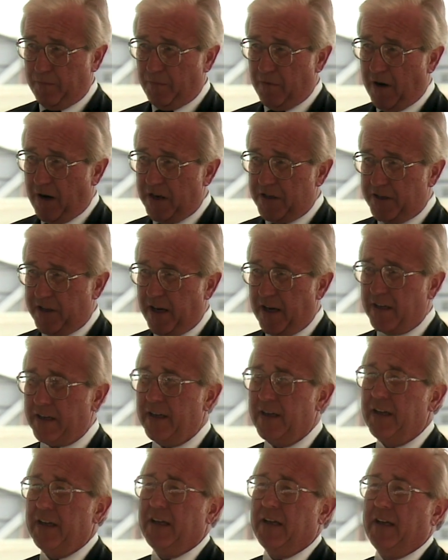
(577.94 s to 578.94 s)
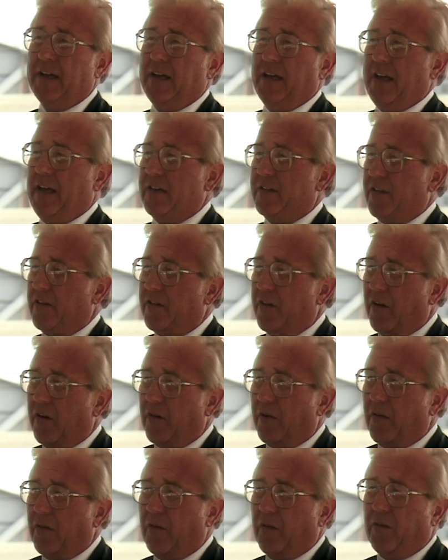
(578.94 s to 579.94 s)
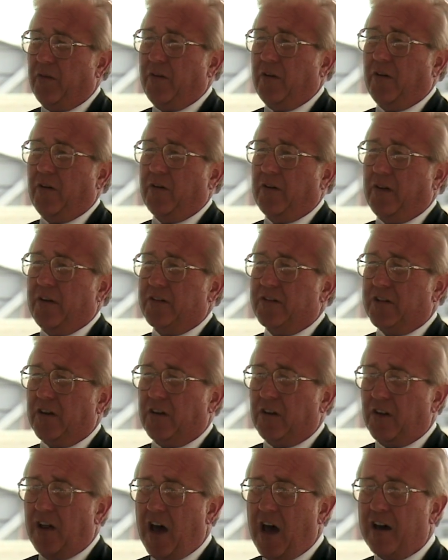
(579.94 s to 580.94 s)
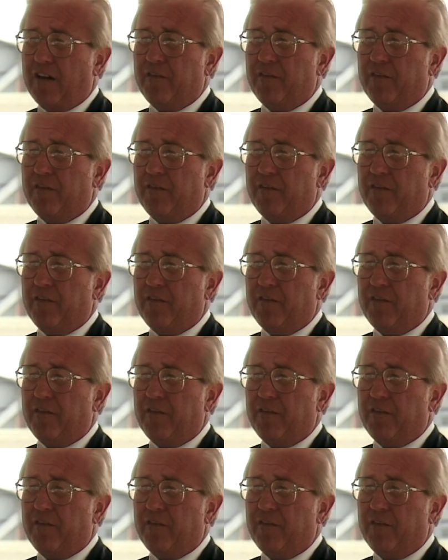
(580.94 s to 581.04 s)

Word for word: project is that there is a lot